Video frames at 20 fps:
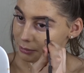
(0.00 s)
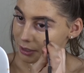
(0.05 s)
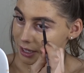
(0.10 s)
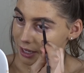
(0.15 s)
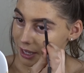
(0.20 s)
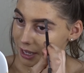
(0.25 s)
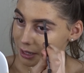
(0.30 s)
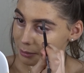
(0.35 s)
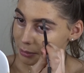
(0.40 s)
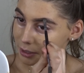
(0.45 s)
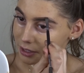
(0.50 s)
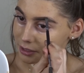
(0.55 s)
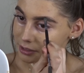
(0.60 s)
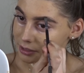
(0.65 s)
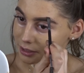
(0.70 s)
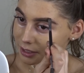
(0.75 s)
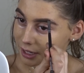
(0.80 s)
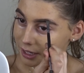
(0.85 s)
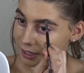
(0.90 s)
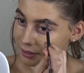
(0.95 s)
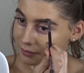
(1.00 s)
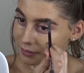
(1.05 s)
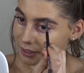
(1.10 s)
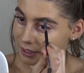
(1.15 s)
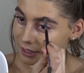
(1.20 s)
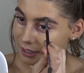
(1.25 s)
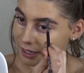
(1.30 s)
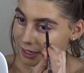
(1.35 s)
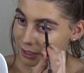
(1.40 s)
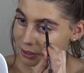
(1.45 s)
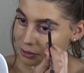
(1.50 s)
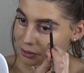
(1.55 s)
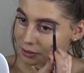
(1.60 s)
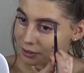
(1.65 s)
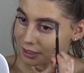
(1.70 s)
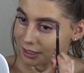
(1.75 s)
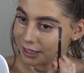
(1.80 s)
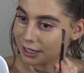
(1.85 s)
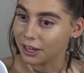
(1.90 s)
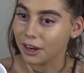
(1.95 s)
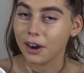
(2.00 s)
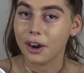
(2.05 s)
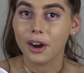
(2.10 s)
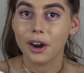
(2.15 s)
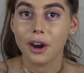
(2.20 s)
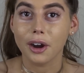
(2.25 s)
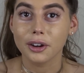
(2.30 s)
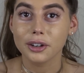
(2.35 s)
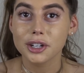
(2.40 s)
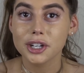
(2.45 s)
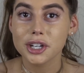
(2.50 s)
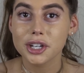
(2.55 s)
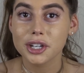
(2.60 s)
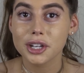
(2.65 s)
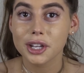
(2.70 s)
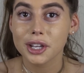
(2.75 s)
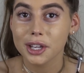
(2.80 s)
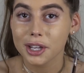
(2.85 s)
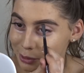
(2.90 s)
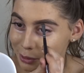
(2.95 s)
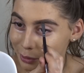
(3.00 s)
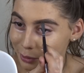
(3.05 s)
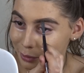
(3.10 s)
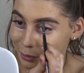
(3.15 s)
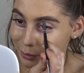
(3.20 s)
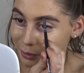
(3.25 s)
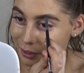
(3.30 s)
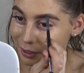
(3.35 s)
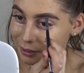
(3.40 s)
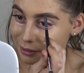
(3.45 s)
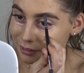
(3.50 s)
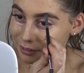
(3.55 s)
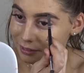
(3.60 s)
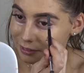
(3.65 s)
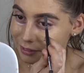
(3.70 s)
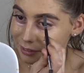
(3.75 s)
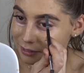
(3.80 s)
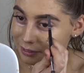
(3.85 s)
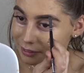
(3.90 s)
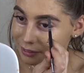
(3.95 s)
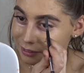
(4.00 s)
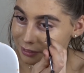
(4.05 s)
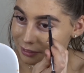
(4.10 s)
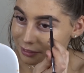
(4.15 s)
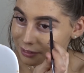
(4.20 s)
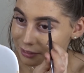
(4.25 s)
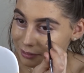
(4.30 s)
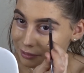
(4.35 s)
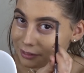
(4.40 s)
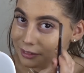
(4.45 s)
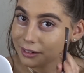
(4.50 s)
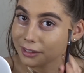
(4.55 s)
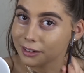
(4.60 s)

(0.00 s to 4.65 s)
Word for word: my eyebrows are kind of like naturally arched. So I don't know gonna